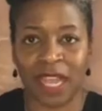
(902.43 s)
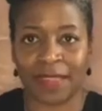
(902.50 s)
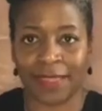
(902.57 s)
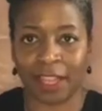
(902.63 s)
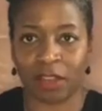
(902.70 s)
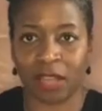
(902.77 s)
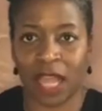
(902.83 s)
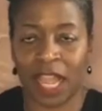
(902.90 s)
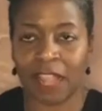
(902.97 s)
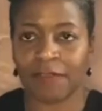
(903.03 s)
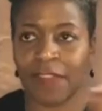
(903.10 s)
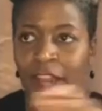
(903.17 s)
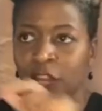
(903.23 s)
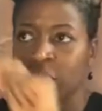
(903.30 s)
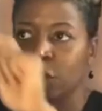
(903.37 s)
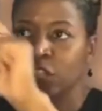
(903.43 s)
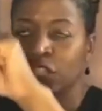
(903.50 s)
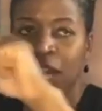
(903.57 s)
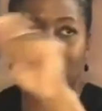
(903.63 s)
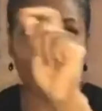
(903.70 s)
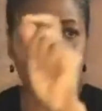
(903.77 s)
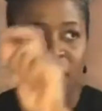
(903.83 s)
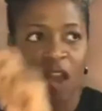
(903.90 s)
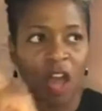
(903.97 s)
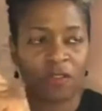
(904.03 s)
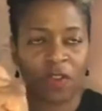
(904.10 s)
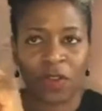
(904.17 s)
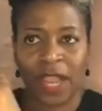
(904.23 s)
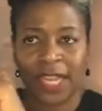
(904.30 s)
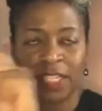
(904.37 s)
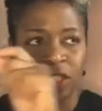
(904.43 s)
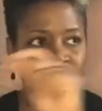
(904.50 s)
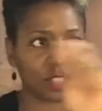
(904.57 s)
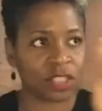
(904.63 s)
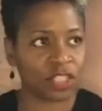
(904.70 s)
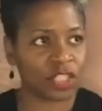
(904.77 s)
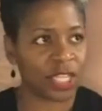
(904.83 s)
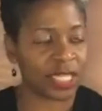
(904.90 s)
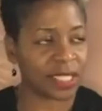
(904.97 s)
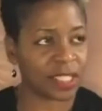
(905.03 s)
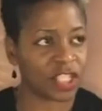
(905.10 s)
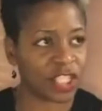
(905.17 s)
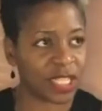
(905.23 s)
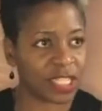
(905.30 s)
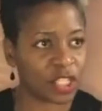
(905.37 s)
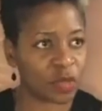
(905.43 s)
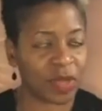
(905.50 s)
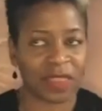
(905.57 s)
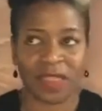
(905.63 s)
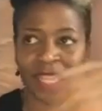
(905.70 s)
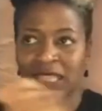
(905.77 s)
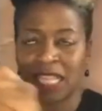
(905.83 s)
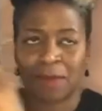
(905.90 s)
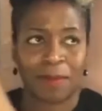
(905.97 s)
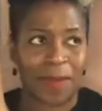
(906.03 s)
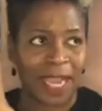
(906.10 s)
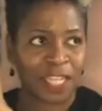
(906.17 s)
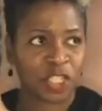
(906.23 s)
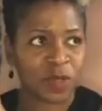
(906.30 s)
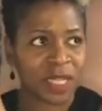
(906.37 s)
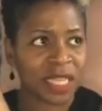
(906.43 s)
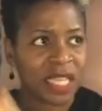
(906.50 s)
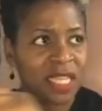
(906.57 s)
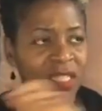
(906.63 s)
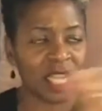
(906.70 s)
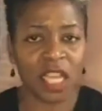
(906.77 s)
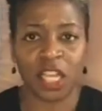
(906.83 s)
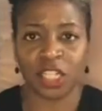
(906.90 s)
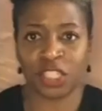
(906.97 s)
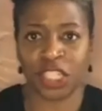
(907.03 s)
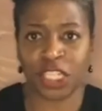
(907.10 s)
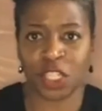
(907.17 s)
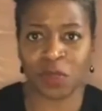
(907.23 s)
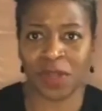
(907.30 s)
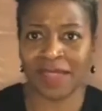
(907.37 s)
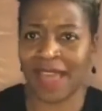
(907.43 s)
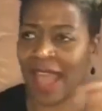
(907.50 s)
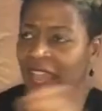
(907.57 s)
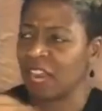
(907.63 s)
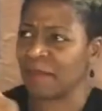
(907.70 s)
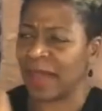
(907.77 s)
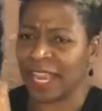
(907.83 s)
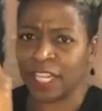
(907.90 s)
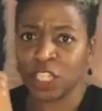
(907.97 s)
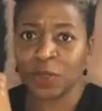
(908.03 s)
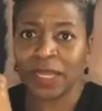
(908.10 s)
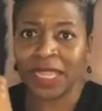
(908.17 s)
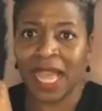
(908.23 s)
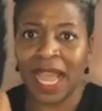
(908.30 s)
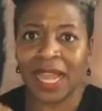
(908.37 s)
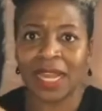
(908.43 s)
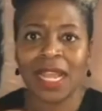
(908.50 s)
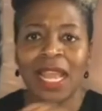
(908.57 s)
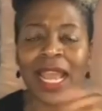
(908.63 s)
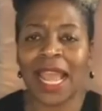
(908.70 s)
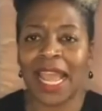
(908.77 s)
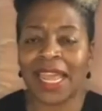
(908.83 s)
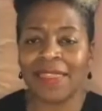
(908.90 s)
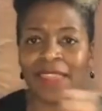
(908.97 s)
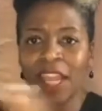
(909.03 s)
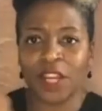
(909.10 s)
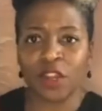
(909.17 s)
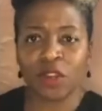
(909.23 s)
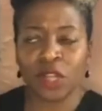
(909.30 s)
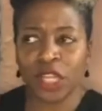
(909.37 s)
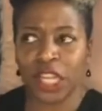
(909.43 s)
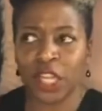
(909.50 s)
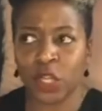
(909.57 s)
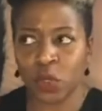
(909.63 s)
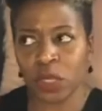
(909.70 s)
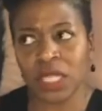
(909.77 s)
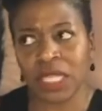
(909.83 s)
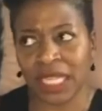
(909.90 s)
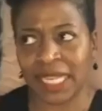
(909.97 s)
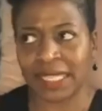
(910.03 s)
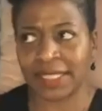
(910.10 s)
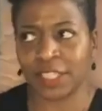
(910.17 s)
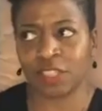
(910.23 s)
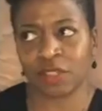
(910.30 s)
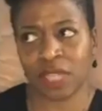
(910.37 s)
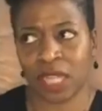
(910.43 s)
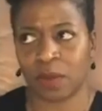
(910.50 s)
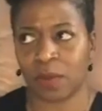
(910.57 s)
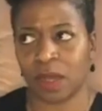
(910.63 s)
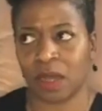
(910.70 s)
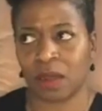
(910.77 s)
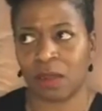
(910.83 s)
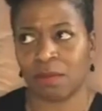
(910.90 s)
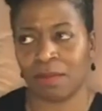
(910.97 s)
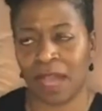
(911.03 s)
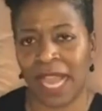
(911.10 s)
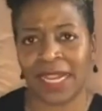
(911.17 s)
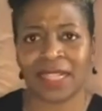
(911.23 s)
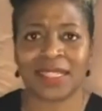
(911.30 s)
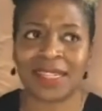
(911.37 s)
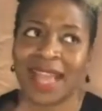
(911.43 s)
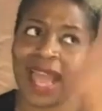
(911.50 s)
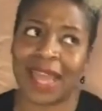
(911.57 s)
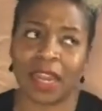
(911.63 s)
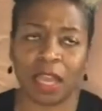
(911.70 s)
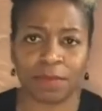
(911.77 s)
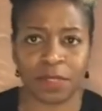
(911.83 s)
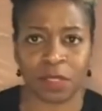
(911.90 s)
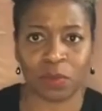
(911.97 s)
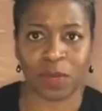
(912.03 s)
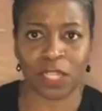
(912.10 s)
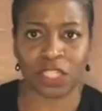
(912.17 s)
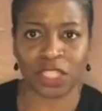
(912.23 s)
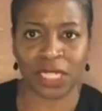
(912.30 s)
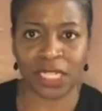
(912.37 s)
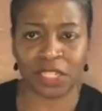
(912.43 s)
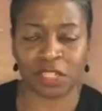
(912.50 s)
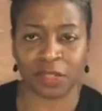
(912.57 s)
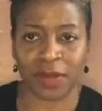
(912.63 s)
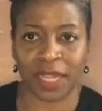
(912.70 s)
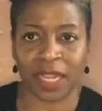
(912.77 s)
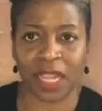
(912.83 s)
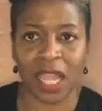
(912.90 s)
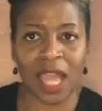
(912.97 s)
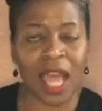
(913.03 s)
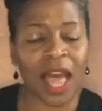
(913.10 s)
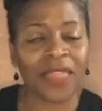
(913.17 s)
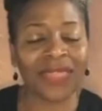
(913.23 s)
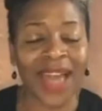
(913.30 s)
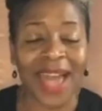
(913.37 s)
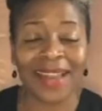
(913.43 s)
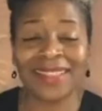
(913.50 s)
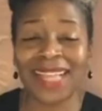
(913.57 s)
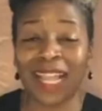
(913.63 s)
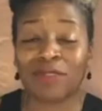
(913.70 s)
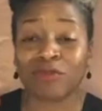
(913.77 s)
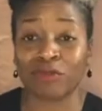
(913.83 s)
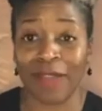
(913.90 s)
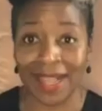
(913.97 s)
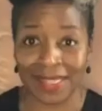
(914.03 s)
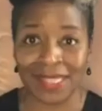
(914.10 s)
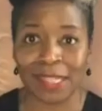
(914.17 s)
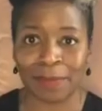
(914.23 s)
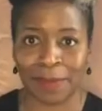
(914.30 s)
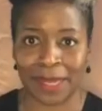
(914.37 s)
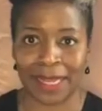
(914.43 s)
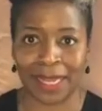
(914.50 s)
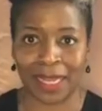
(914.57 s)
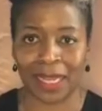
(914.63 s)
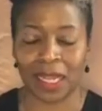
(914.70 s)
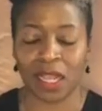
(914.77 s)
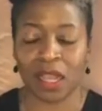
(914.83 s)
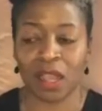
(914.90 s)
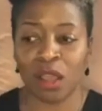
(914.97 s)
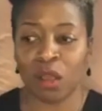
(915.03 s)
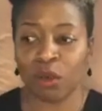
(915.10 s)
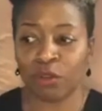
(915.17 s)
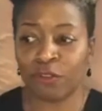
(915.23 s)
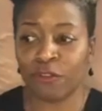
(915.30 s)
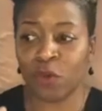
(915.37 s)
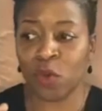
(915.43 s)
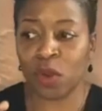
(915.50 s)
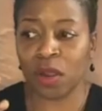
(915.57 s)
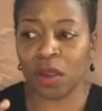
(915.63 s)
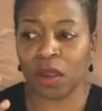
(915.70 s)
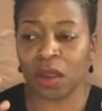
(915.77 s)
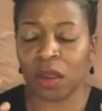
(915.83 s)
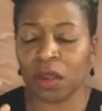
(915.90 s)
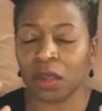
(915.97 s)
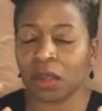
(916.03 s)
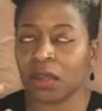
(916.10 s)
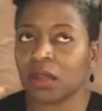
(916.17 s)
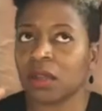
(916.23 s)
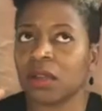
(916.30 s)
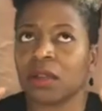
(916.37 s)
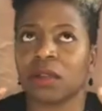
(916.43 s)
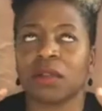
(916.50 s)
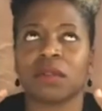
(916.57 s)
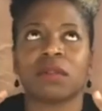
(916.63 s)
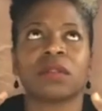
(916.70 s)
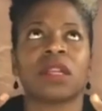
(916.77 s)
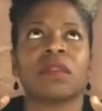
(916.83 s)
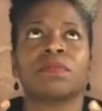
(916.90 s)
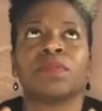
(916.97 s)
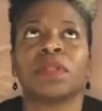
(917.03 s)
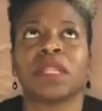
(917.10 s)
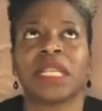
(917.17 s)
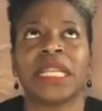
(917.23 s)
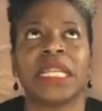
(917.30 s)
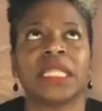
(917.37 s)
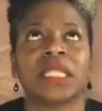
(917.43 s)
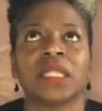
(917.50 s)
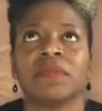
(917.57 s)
their life and you're checking off, okay, she's doing this, am I doing this? She's doing that, am I doing that? And then you look at your list and you're like, well, mine doesn't add up to what she's doing. That is a recipe for complete